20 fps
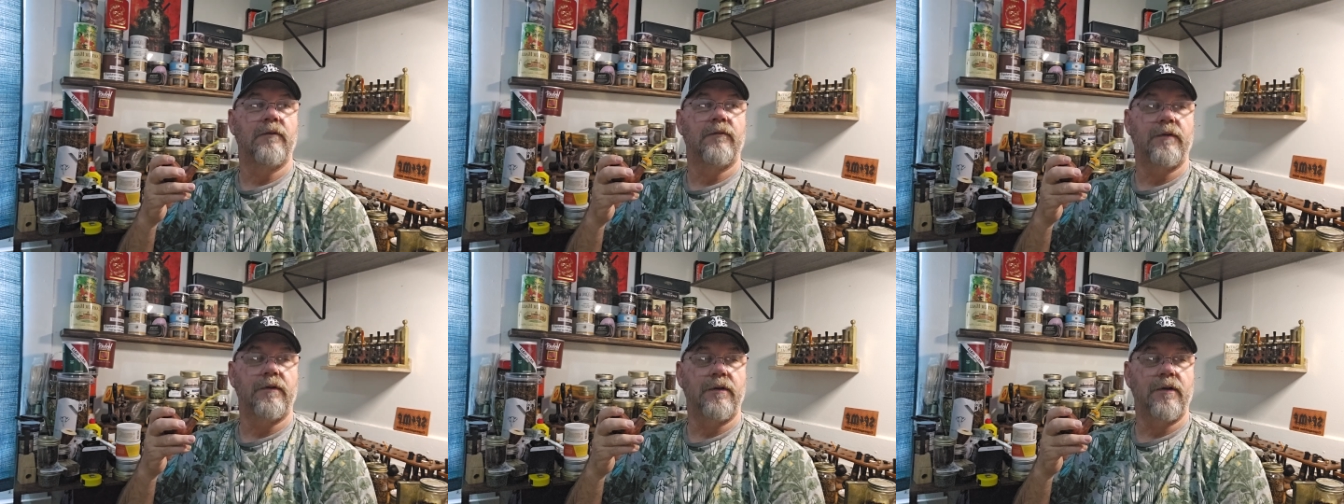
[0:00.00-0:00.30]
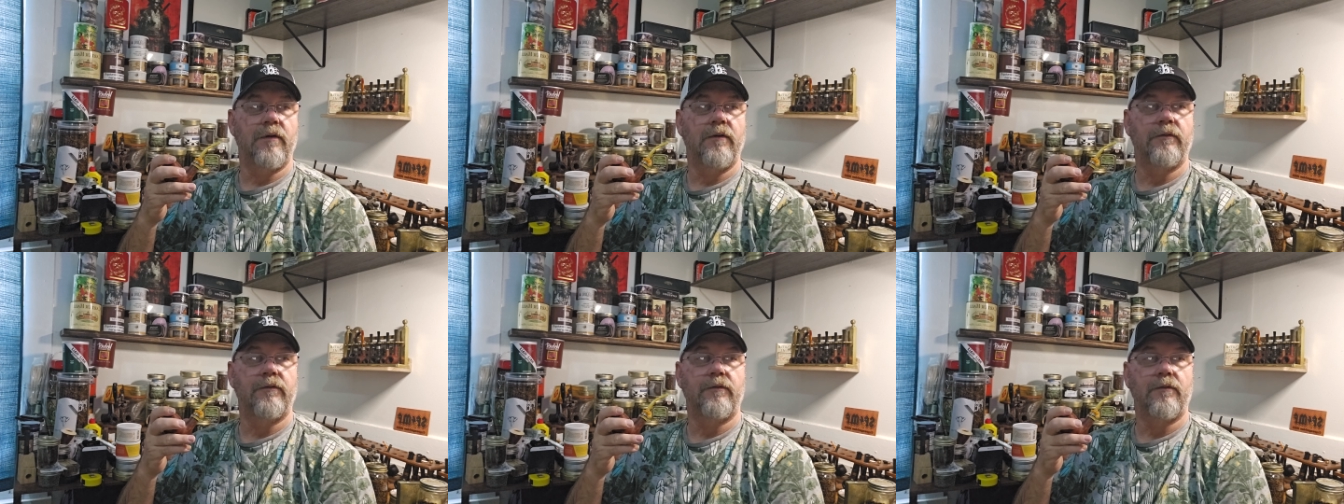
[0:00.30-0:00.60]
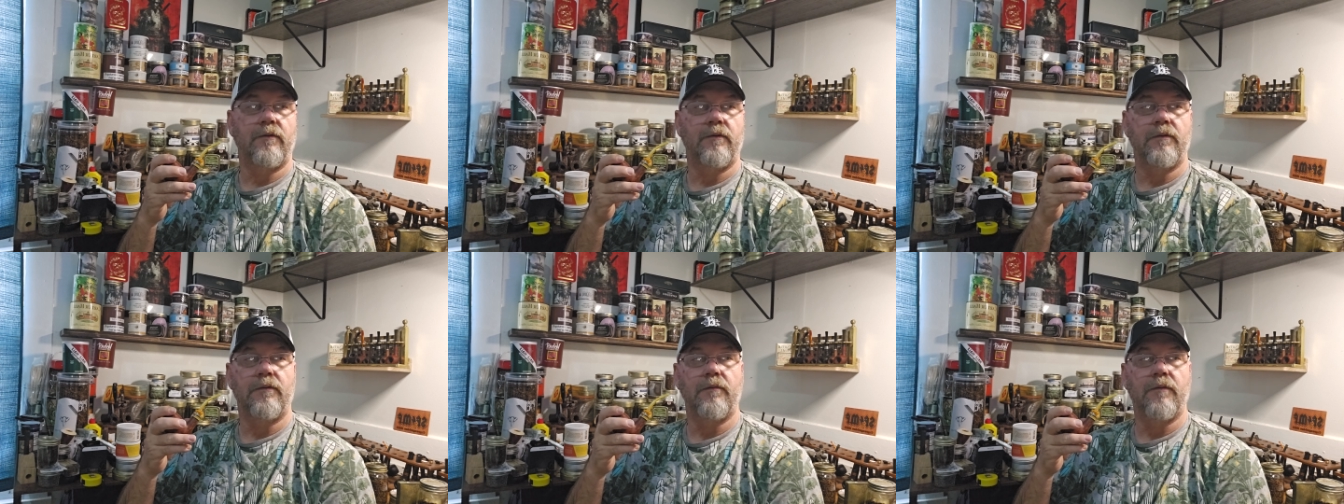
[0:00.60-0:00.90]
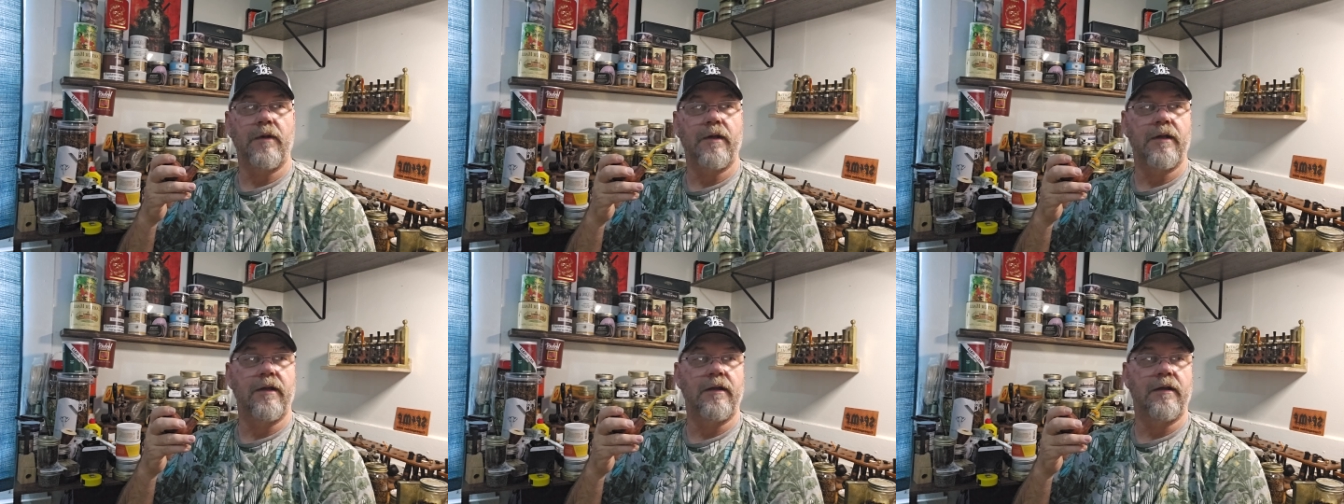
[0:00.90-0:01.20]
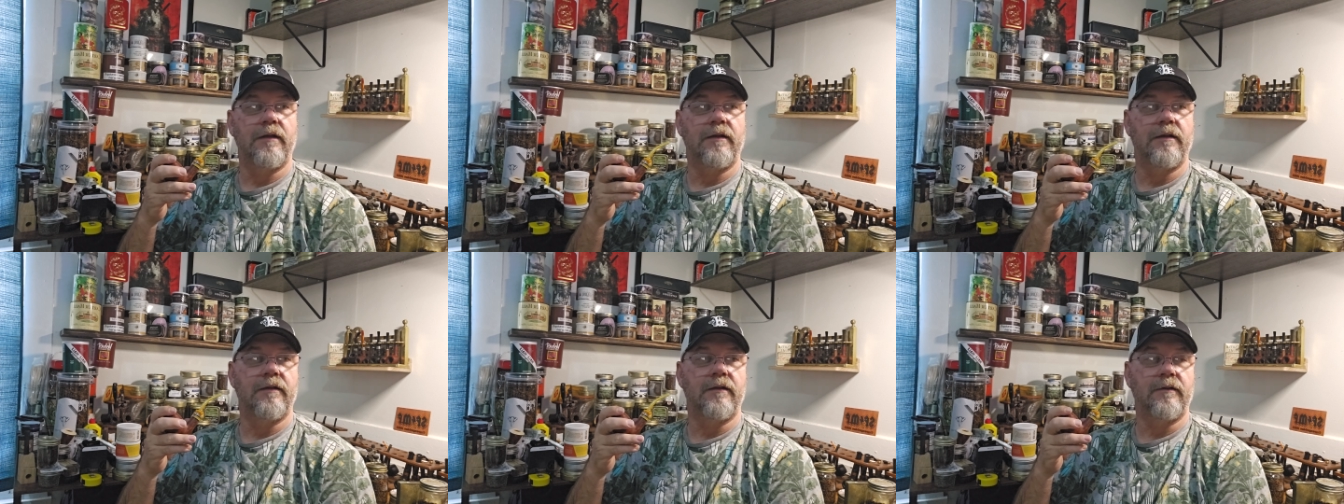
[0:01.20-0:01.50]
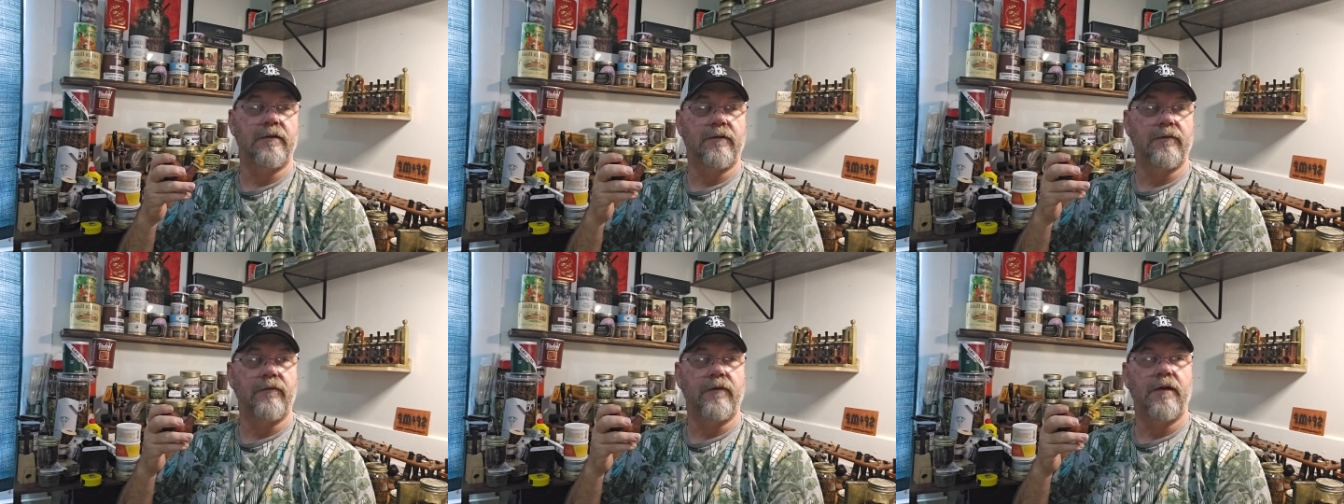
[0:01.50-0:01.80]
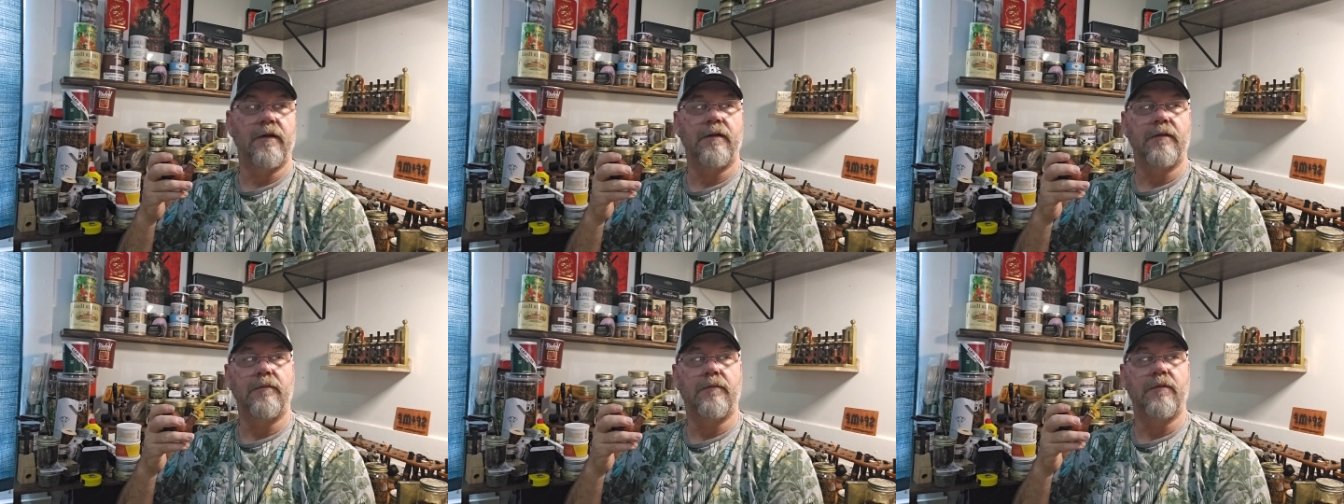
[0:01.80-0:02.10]
If you know it's going away and it's
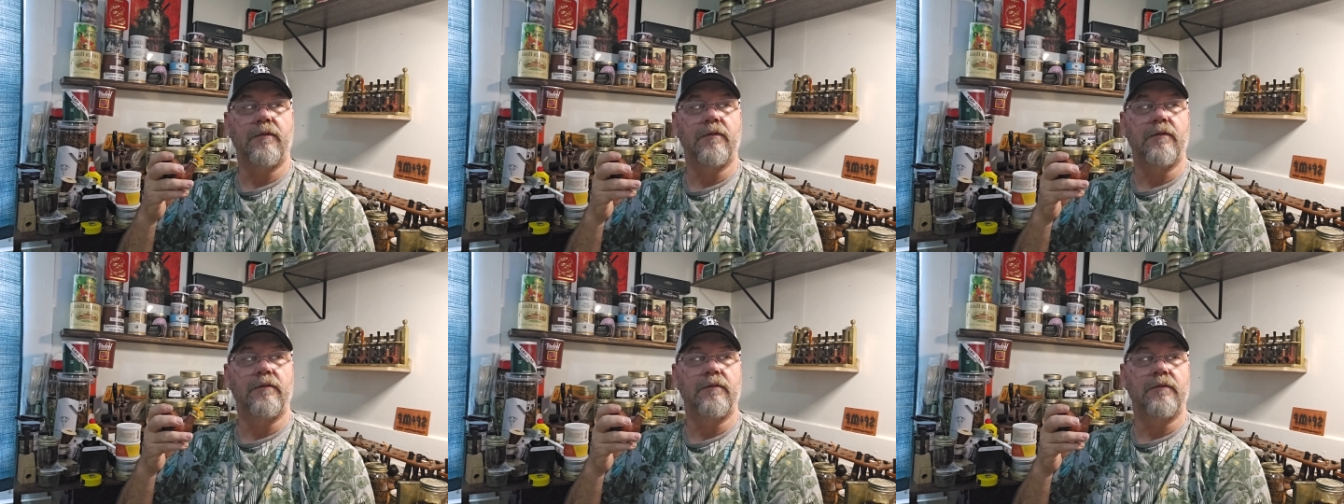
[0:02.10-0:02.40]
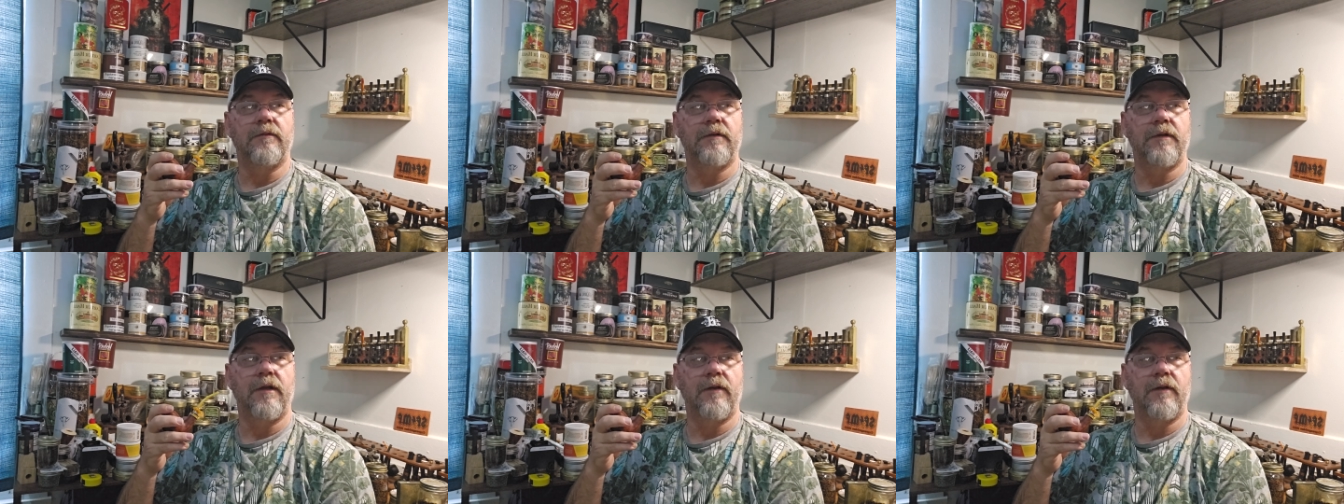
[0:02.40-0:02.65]
available,